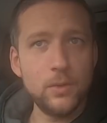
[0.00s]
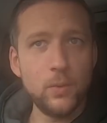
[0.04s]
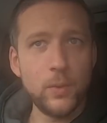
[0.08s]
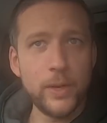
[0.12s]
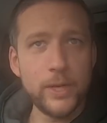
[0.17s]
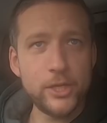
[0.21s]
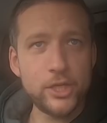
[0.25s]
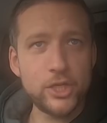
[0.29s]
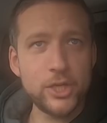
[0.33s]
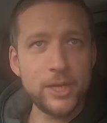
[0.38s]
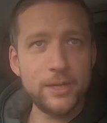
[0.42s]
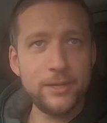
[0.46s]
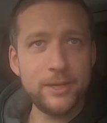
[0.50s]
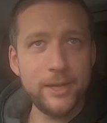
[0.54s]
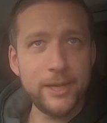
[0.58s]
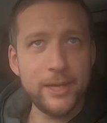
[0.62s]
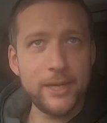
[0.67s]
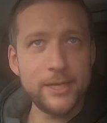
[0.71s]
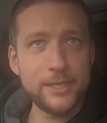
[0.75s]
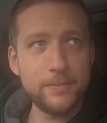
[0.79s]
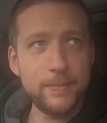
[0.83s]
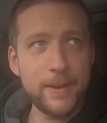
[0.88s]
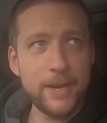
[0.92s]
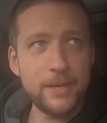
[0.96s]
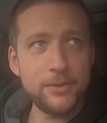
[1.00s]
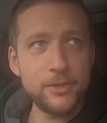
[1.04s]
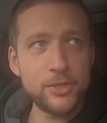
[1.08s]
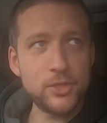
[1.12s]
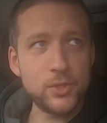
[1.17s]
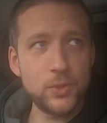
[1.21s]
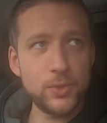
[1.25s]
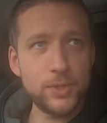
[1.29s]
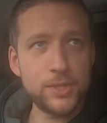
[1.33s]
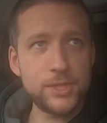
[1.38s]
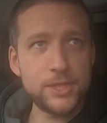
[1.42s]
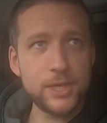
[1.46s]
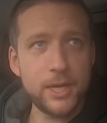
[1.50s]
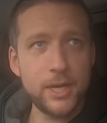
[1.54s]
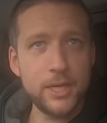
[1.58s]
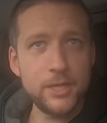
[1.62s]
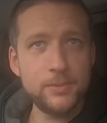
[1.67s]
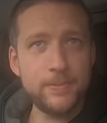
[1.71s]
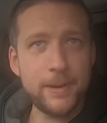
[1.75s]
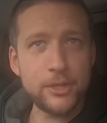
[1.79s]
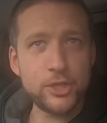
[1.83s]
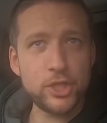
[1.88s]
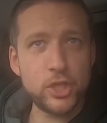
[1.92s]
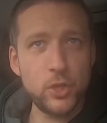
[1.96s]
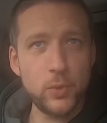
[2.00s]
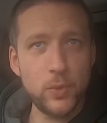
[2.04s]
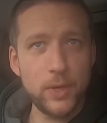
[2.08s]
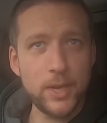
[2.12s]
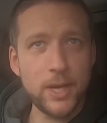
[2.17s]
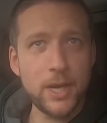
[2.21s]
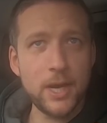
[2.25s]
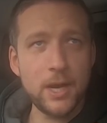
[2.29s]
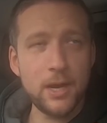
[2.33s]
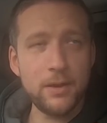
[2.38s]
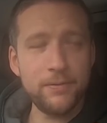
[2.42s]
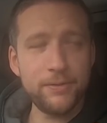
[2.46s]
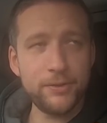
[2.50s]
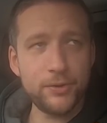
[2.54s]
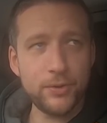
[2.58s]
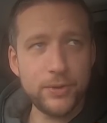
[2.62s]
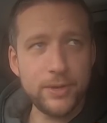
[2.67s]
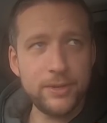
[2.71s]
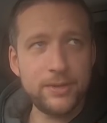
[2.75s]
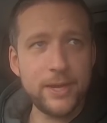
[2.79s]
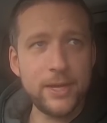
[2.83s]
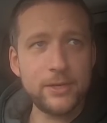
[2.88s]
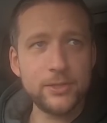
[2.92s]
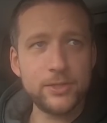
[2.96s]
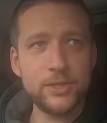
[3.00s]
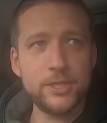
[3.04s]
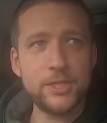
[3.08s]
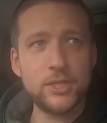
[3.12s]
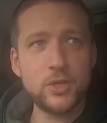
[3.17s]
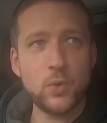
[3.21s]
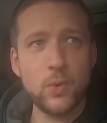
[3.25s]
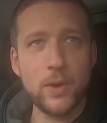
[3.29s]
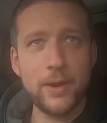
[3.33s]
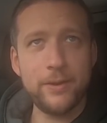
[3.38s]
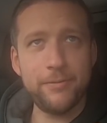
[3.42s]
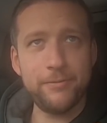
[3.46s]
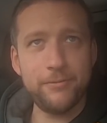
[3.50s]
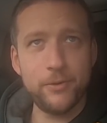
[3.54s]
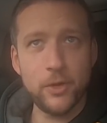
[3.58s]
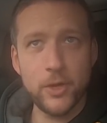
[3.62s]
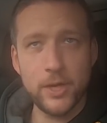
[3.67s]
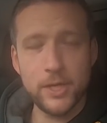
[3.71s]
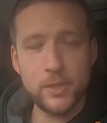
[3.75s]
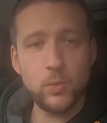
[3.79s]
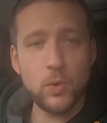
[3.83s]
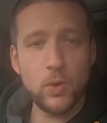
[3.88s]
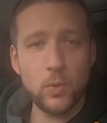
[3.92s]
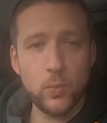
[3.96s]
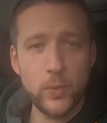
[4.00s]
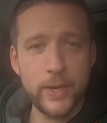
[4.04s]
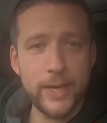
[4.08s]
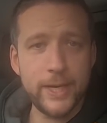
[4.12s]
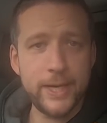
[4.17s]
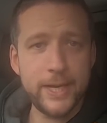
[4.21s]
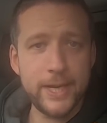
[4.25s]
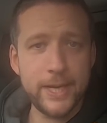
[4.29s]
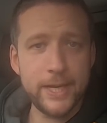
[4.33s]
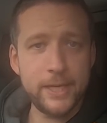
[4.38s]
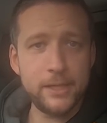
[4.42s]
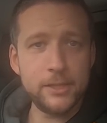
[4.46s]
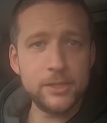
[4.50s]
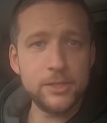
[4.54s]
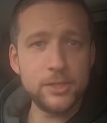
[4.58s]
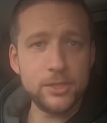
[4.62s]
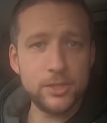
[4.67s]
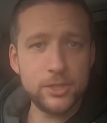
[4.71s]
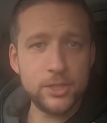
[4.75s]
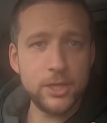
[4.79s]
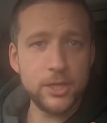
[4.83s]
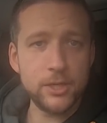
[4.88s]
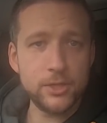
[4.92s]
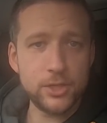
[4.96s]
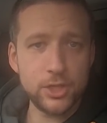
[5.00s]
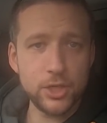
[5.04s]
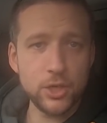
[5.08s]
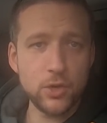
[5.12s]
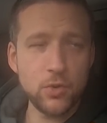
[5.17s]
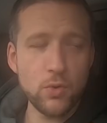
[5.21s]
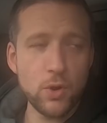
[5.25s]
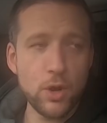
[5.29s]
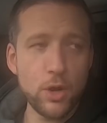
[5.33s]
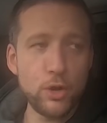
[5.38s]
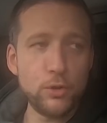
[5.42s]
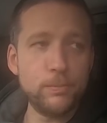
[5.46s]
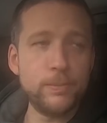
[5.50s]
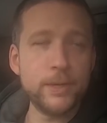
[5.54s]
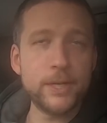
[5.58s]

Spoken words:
which I think is about the sort of size, about 3,000 square foot is what we need to grow,